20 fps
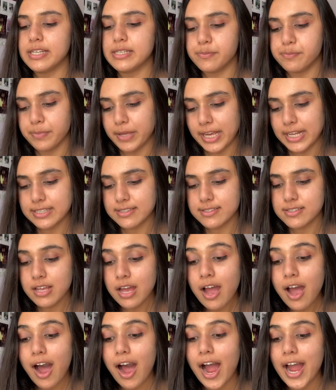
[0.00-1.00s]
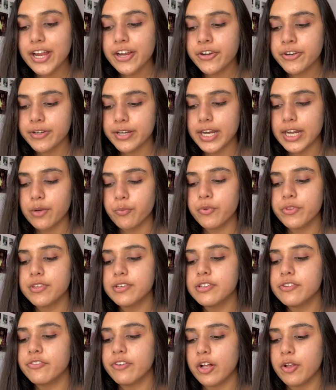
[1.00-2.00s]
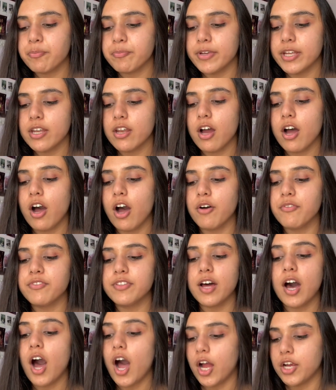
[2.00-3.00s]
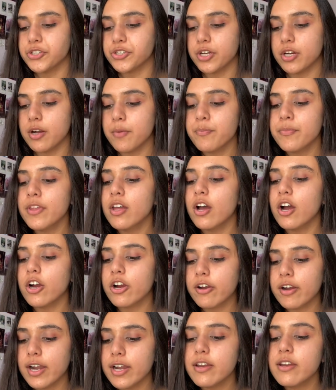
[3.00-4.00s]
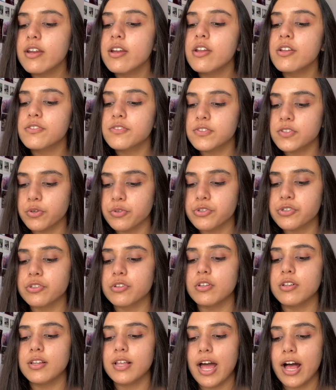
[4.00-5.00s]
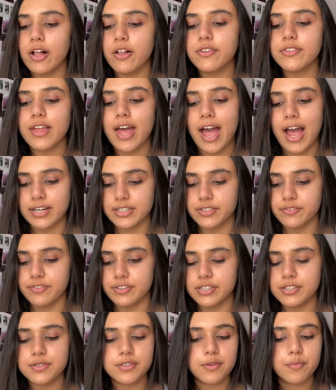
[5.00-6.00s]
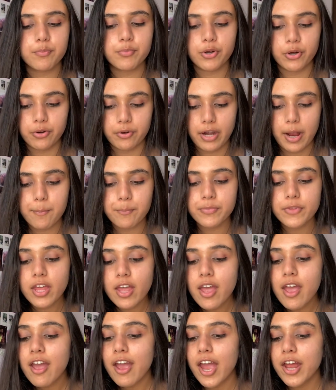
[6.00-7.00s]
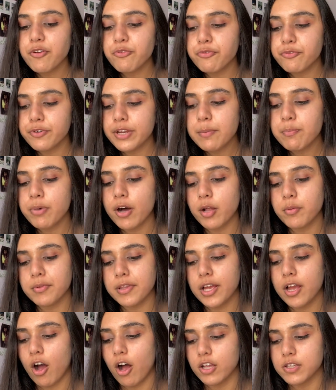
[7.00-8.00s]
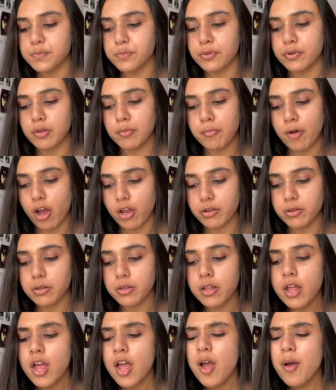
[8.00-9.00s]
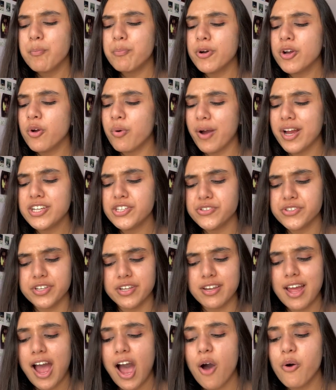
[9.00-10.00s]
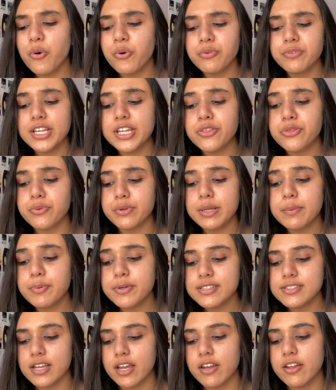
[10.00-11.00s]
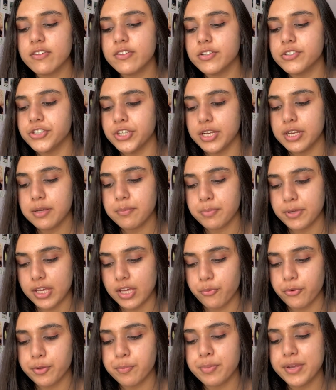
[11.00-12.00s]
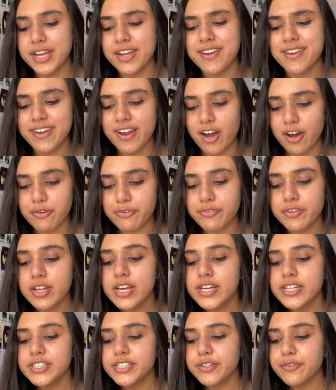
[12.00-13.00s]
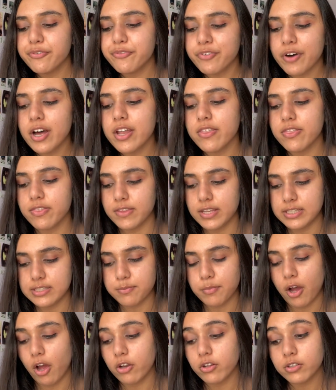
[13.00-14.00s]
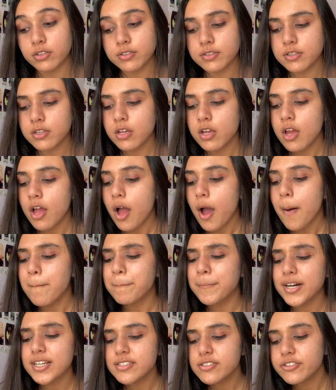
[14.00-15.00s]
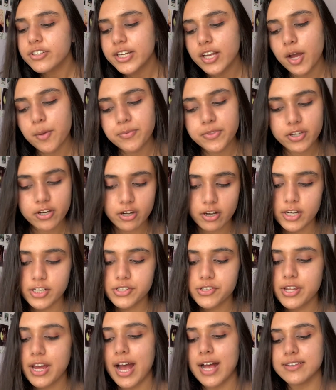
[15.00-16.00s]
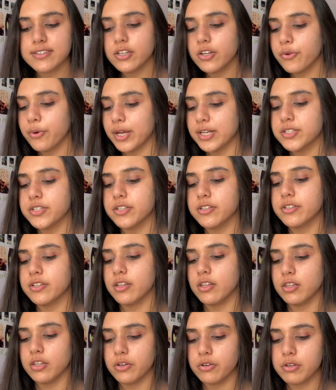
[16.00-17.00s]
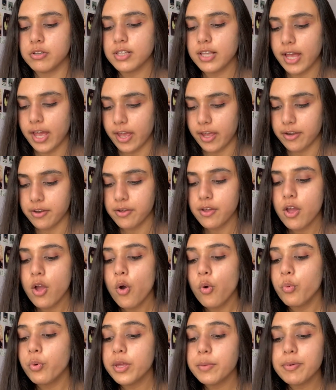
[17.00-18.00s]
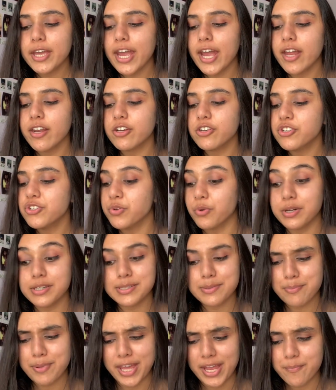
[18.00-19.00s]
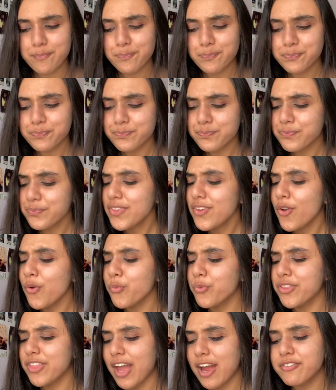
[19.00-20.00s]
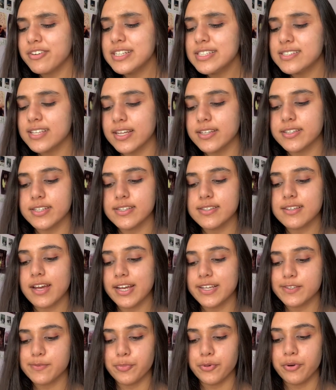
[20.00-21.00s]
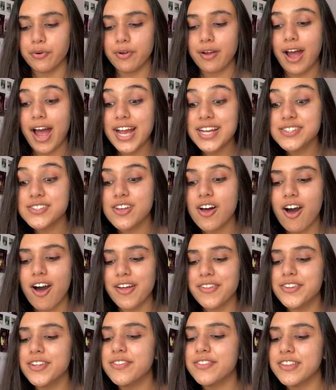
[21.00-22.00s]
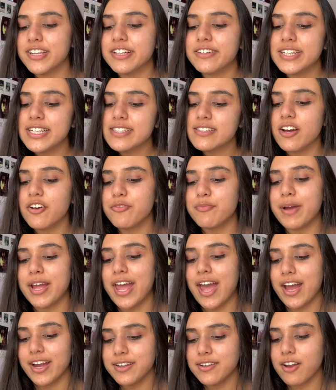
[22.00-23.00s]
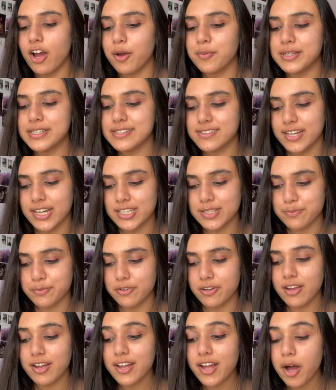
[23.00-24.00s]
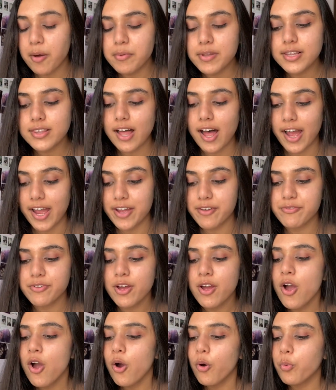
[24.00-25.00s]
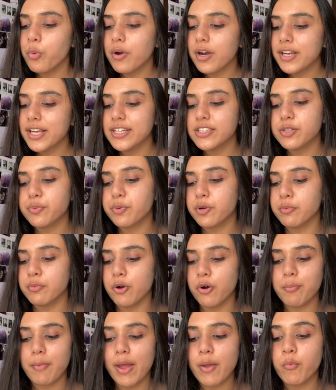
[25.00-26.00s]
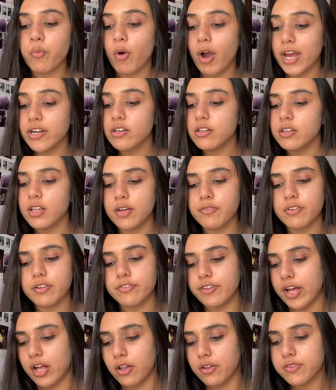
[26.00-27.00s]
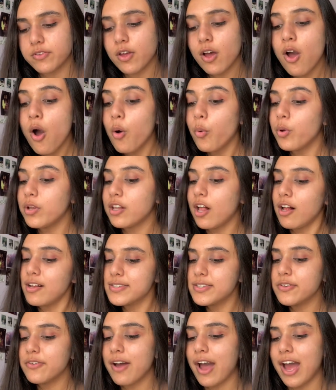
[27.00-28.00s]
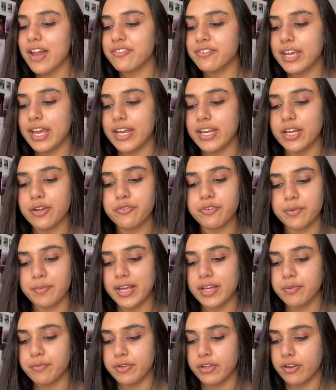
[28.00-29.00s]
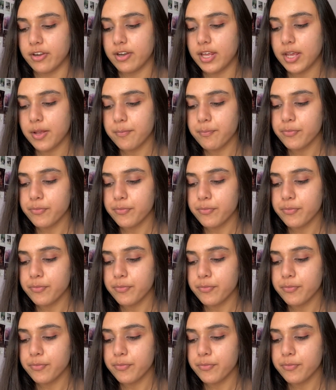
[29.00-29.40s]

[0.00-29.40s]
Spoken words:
debates, I agreed with the development of the ASHA, Accredited Social Health Activist Program, and free public hospital model, but questioned how only 3% of the GDP would be enough to fund these models. Mustering up the courage to ask a question to the local head, we began a short debate. With every sentence I spoke, I saw the theories of my economics textbook come alive, working to promote my wider love of health, while also advocating for my community.